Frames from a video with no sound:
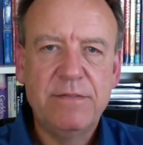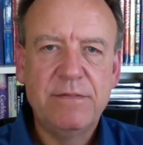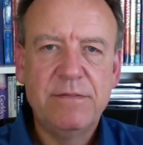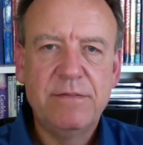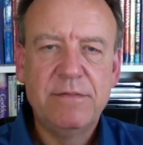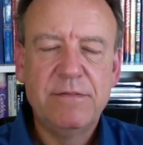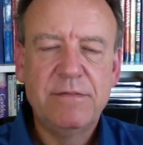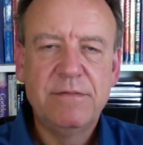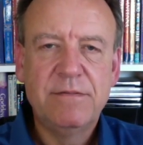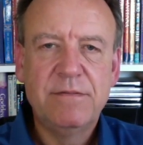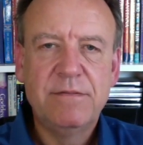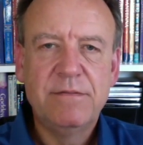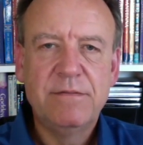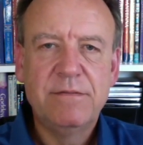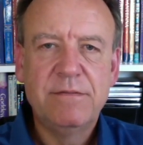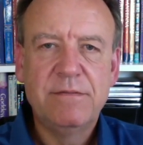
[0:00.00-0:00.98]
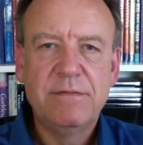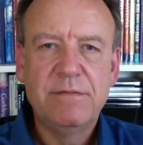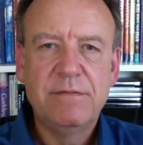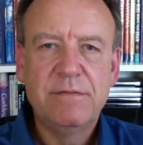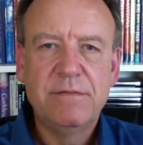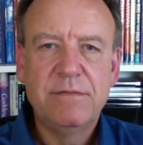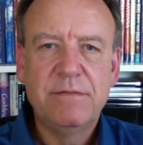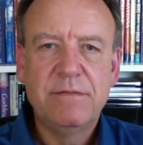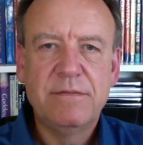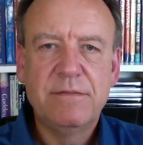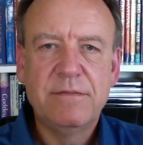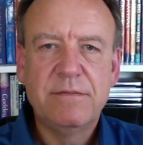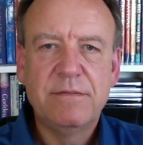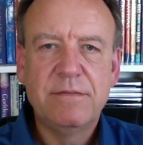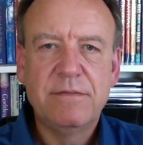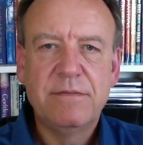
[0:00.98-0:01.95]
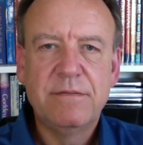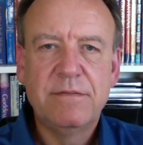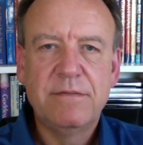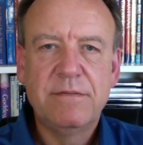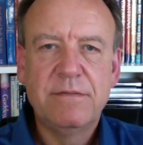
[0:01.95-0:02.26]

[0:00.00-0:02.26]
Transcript: [no speech]